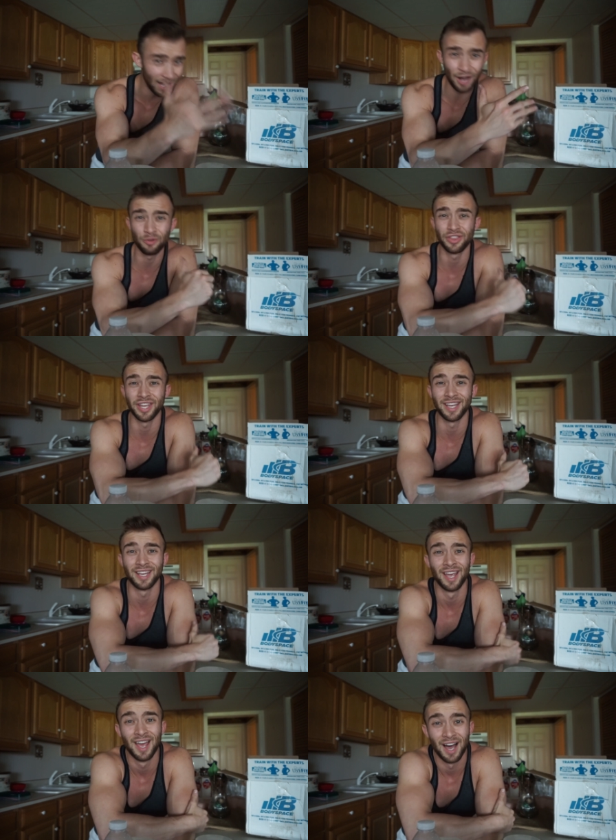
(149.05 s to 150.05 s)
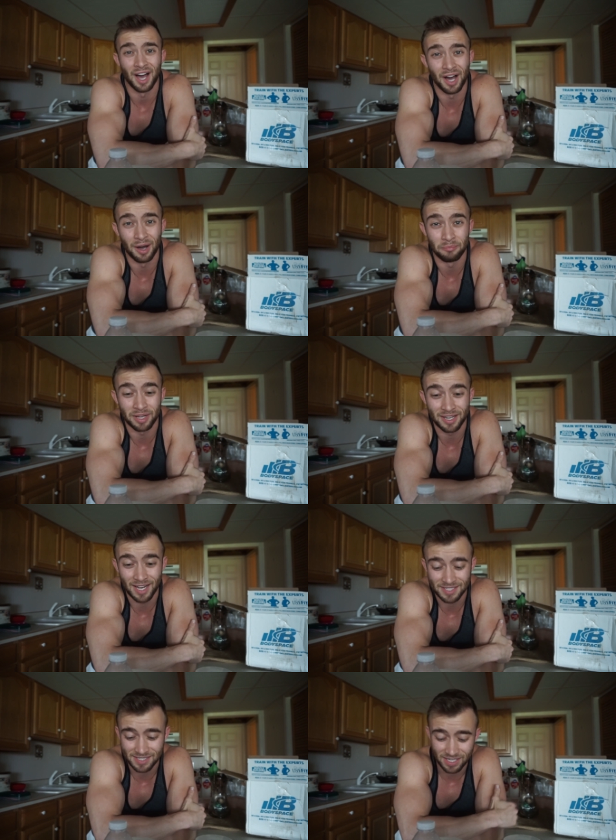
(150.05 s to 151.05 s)
I don't think um, it
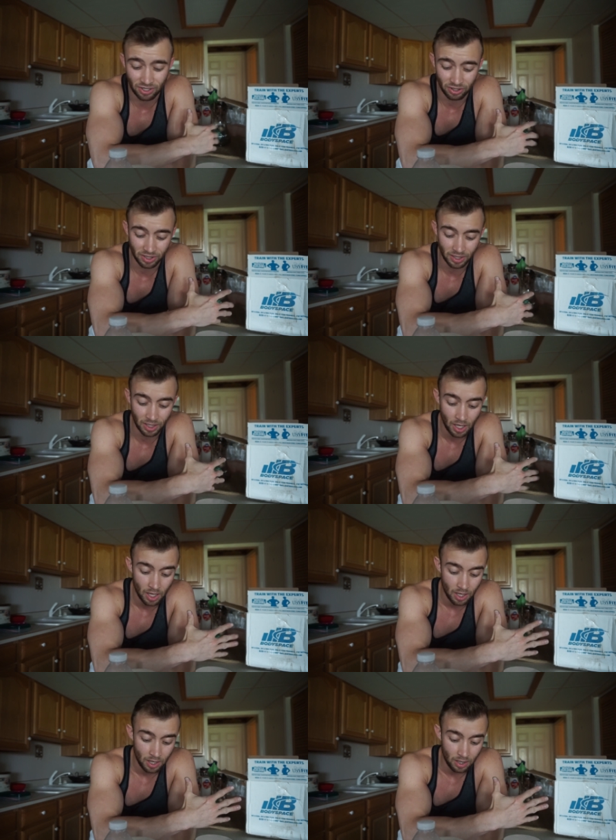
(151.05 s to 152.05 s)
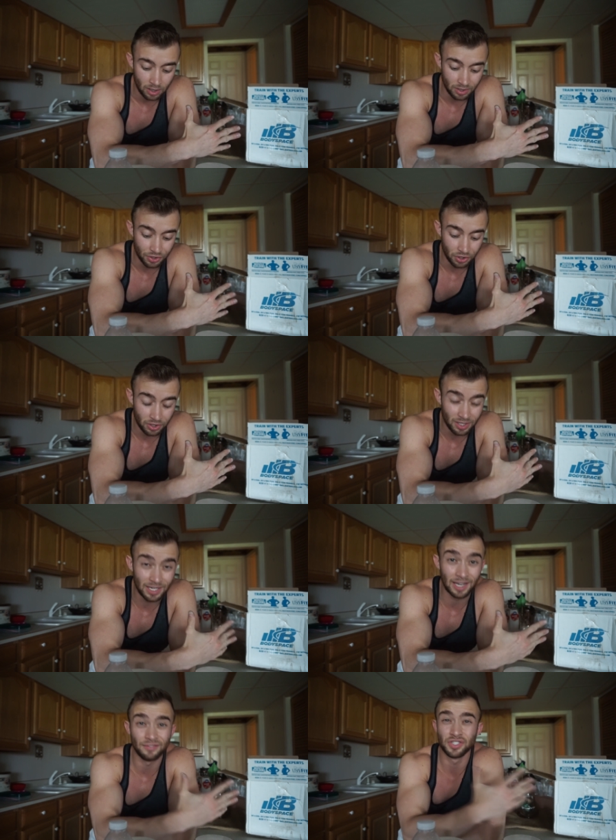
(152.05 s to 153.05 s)
necessarily
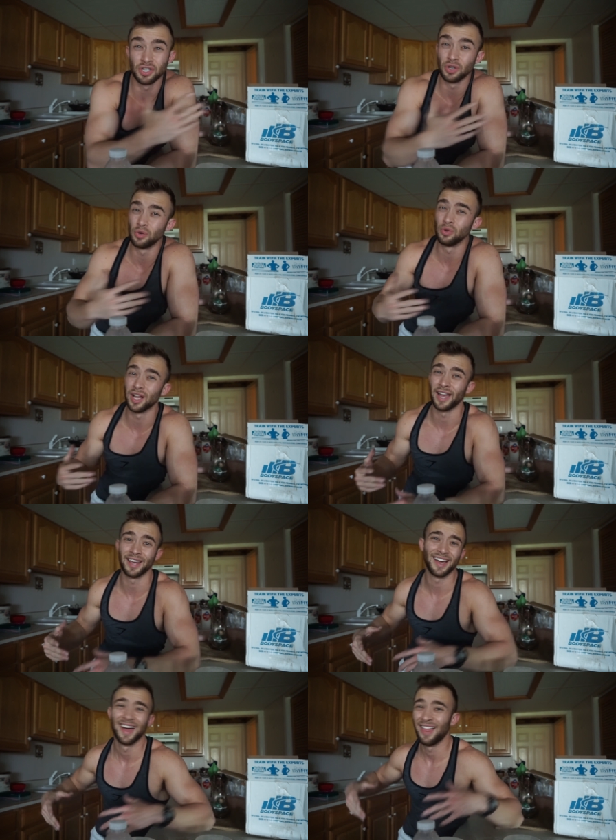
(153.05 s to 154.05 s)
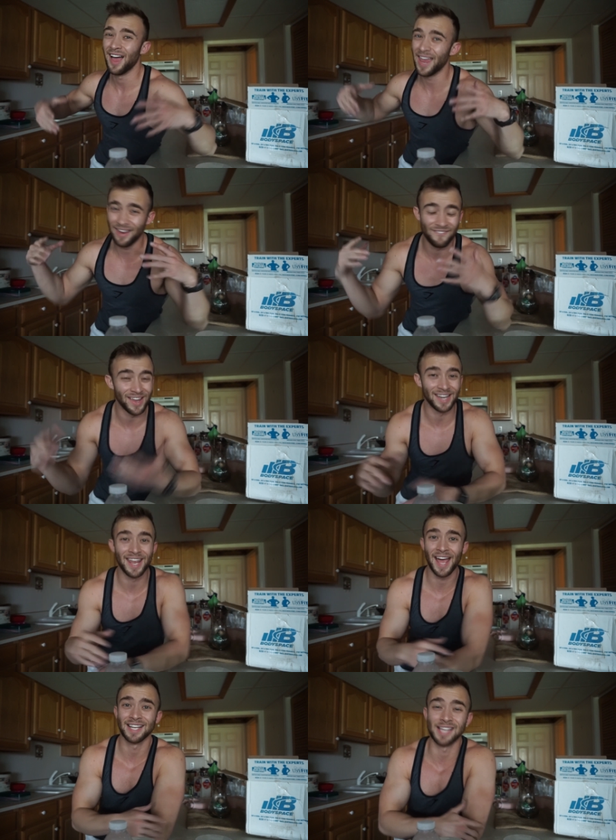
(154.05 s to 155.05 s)
gives you like a
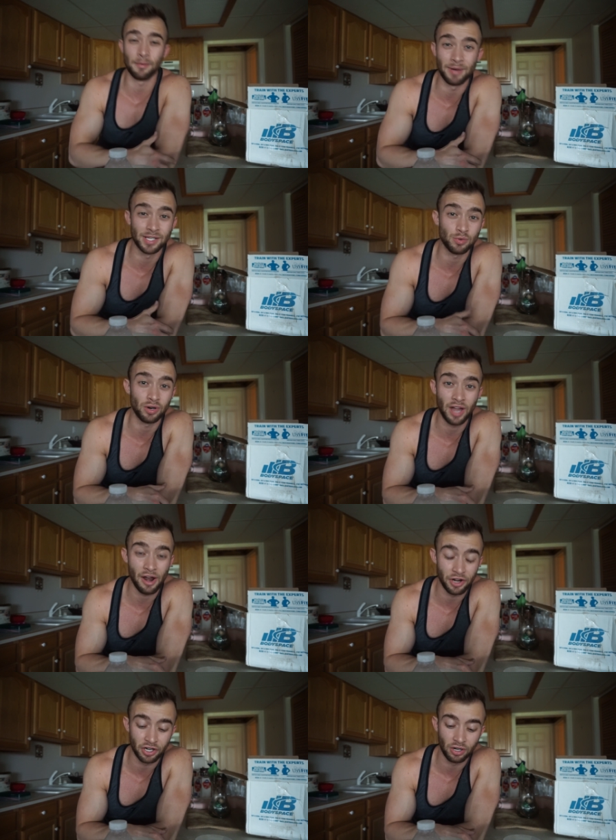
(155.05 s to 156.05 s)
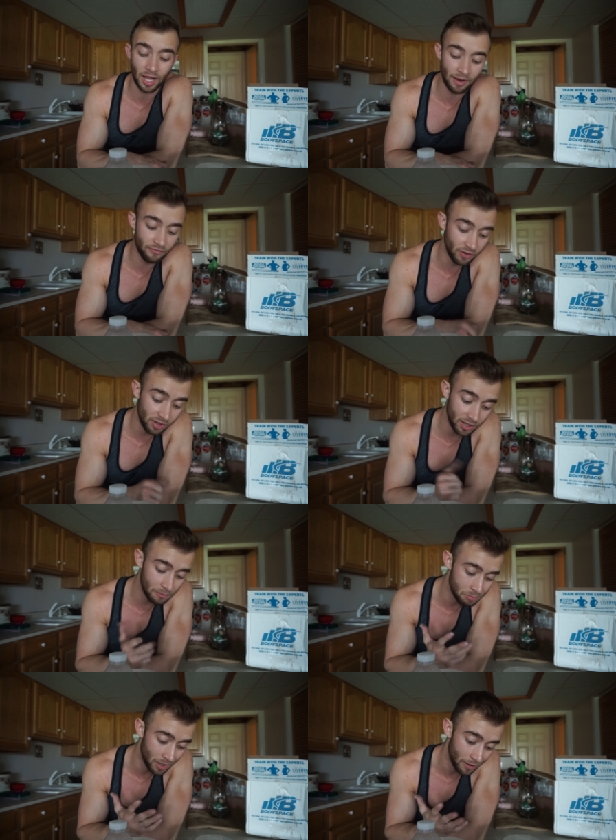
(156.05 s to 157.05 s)
fantastic best workout of your life
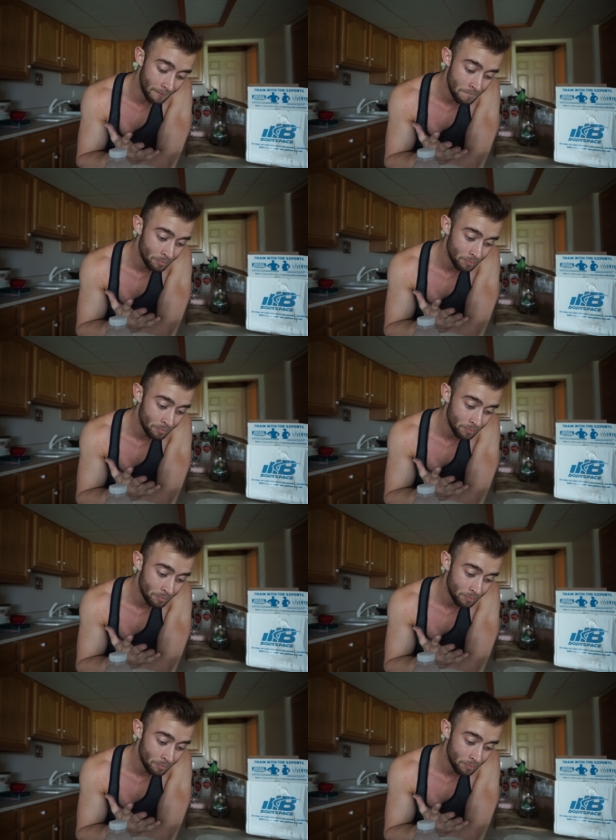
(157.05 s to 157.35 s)
feeling, but